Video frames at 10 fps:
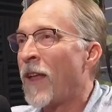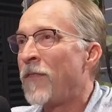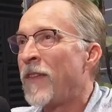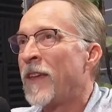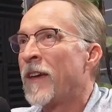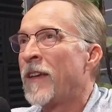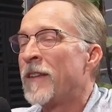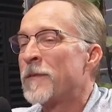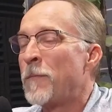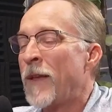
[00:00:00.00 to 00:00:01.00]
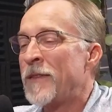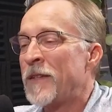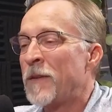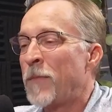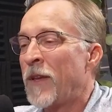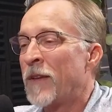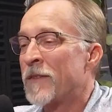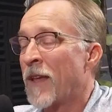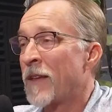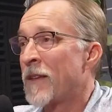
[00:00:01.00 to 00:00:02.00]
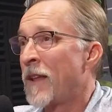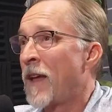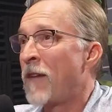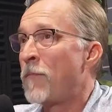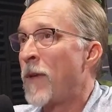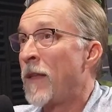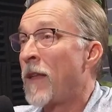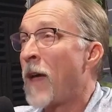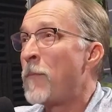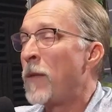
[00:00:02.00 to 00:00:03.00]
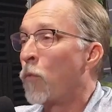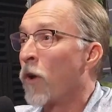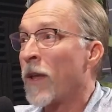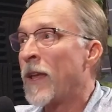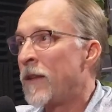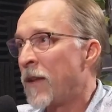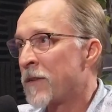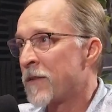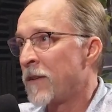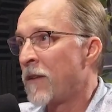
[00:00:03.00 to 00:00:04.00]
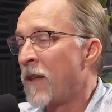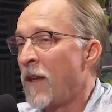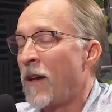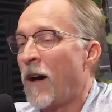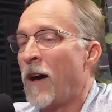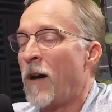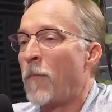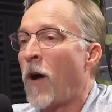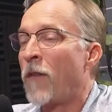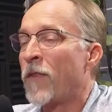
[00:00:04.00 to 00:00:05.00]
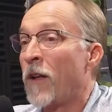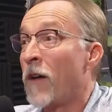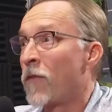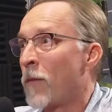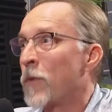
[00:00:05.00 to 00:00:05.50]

and I think it's amazing to me as, again, I've been working in Dickson off and on for